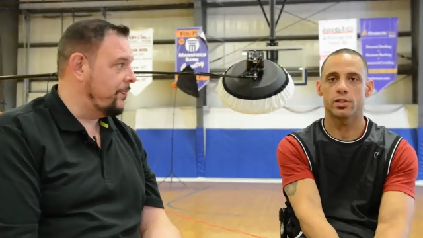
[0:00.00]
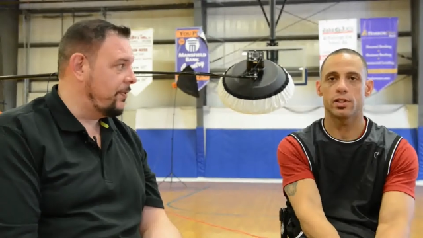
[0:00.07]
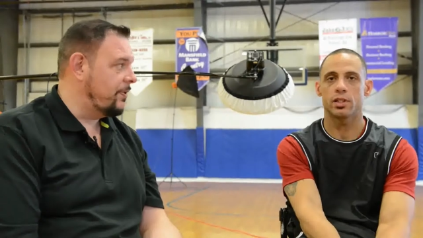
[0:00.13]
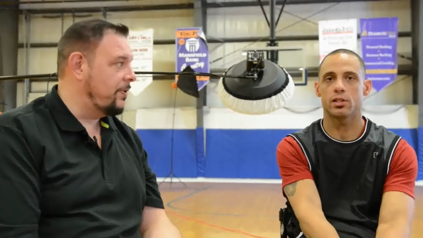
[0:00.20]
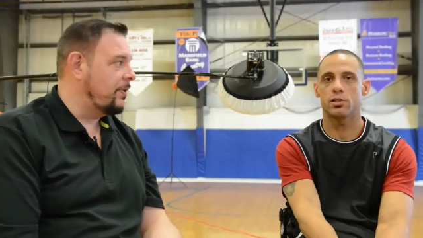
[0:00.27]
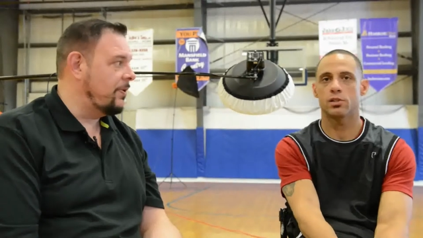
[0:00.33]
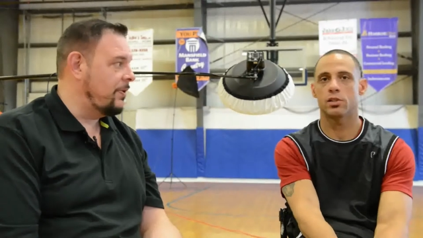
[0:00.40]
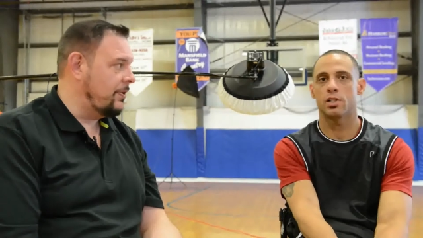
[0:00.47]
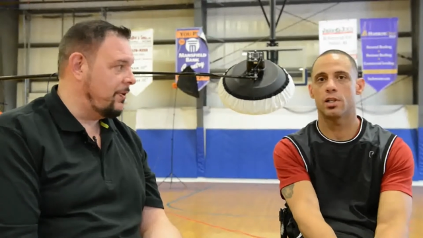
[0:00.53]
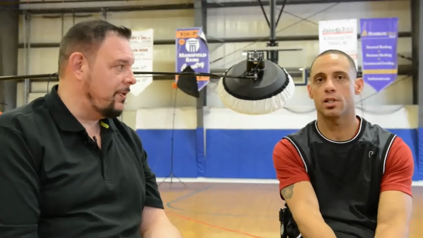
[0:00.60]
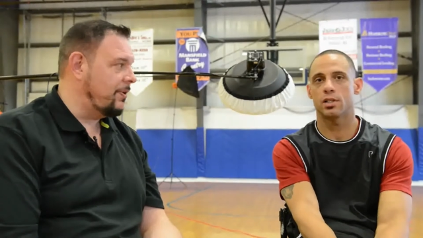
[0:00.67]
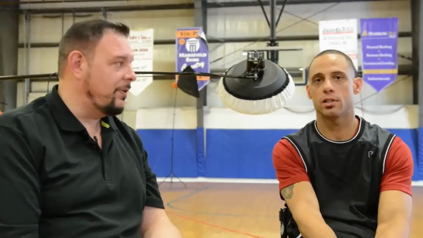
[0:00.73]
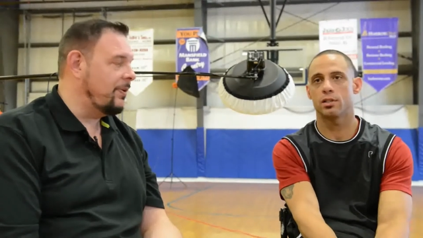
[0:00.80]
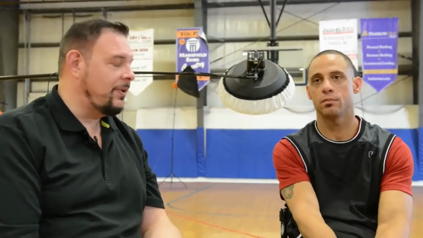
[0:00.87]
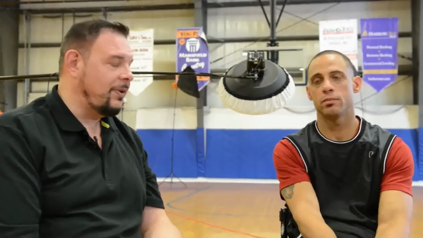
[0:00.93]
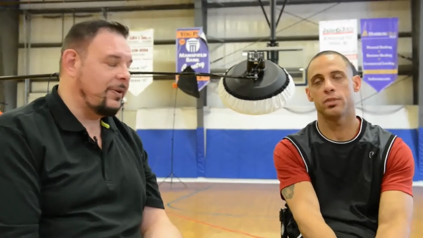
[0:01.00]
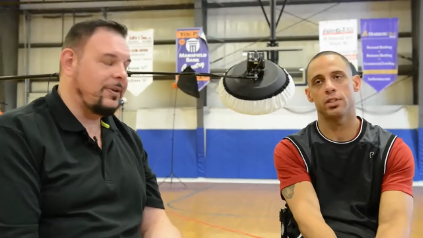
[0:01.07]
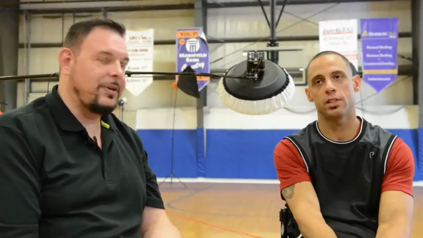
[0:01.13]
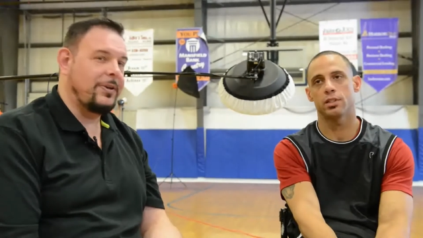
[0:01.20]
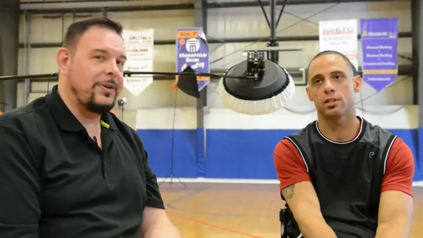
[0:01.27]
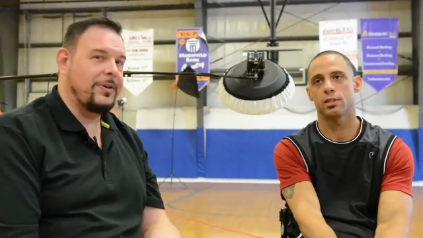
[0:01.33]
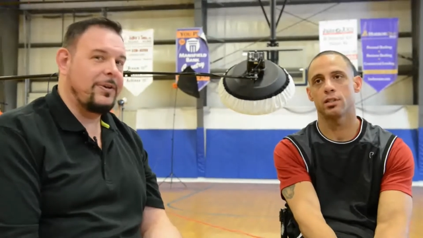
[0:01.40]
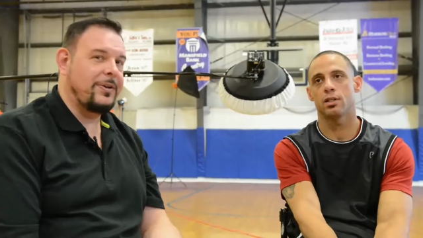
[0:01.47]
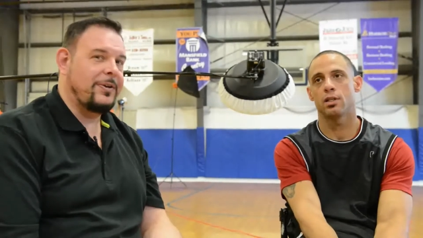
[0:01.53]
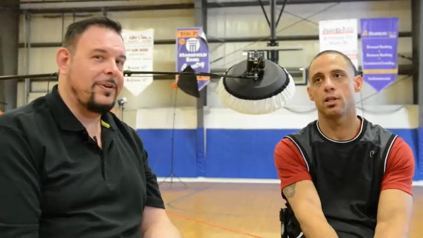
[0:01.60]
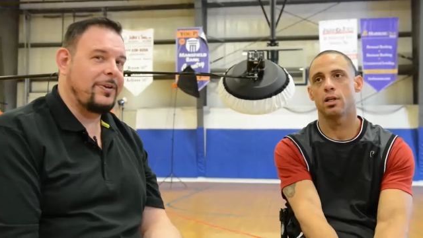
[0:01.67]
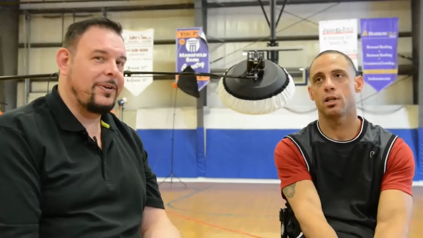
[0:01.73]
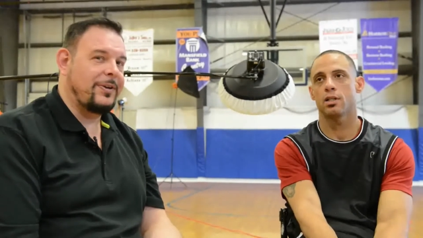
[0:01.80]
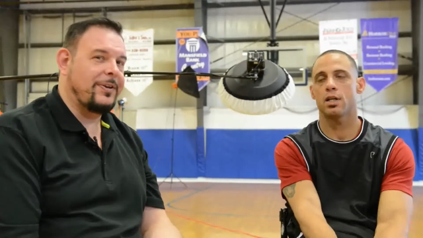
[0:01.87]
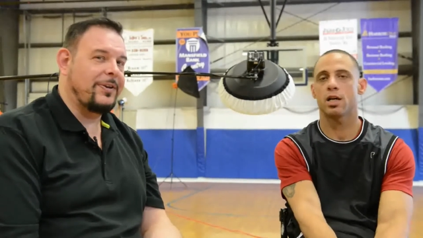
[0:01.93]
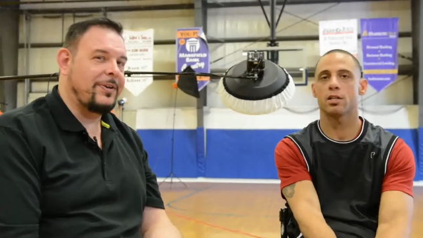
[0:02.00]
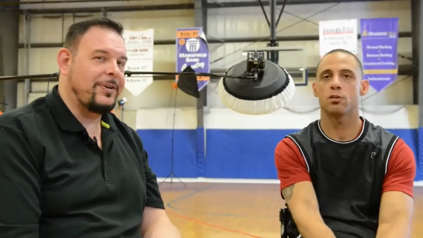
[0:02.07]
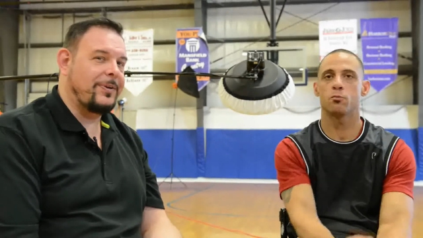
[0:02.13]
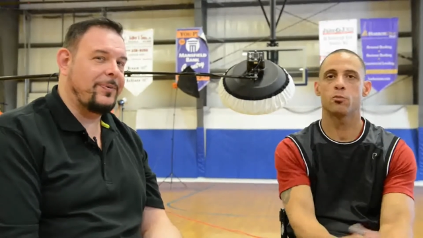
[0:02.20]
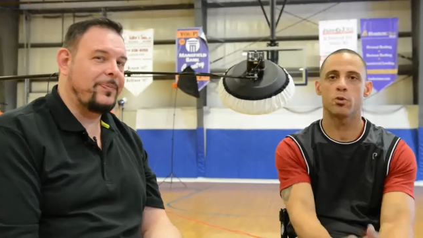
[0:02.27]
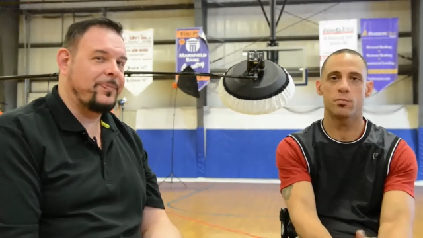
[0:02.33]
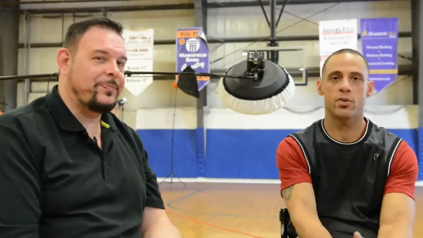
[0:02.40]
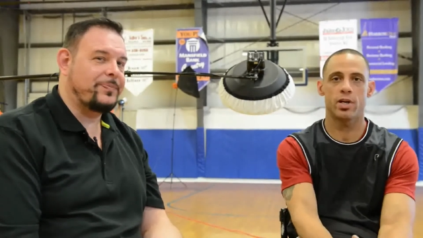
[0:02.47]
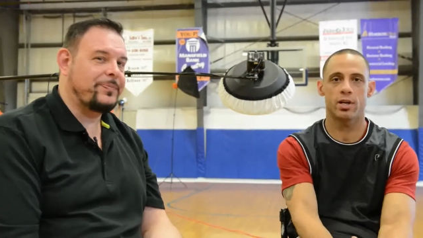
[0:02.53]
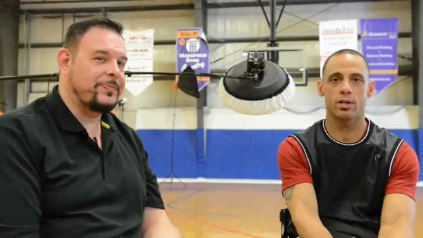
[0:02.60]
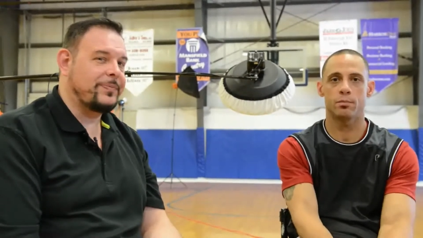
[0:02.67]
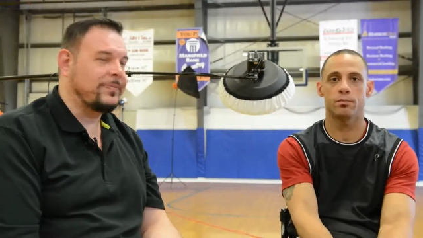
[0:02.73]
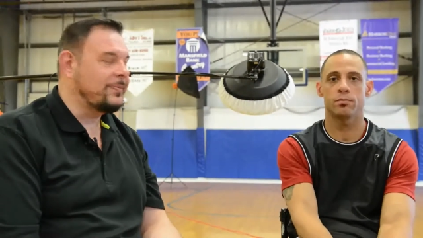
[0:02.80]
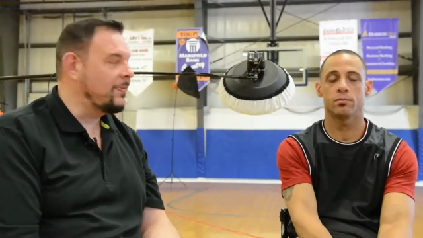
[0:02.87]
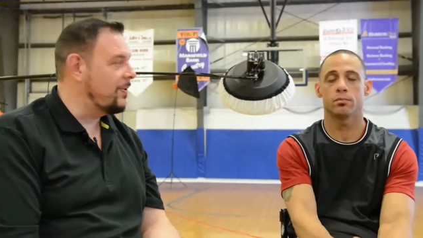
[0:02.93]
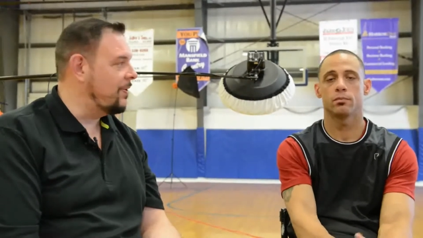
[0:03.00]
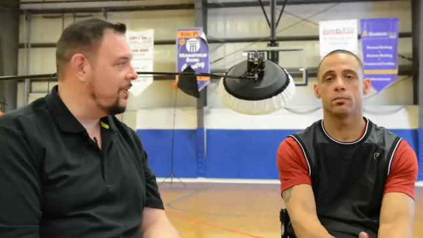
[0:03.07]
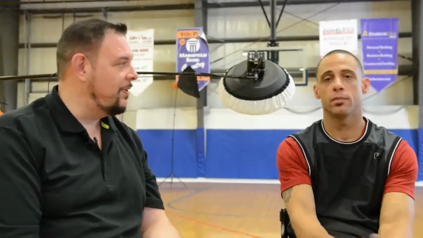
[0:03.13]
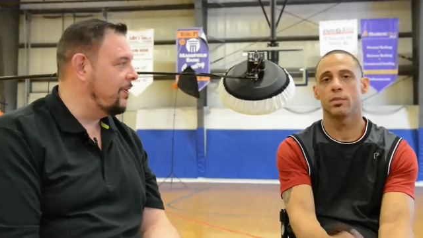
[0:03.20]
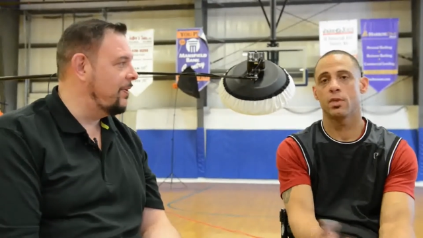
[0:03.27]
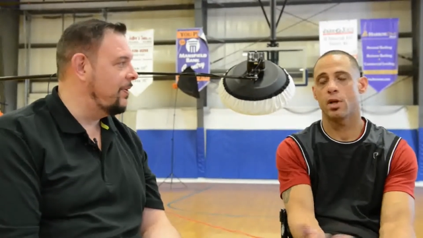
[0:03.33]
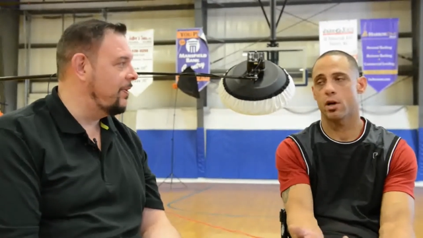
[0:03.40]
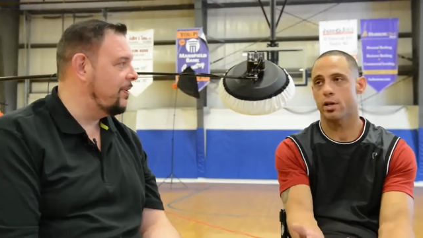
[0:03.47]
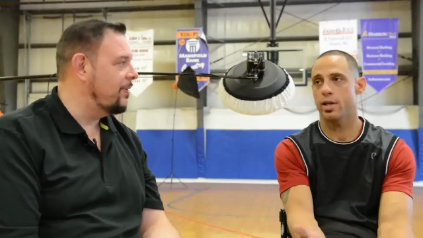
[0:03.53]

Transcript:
Speaker 1: that goes on, and just a lot of preparing our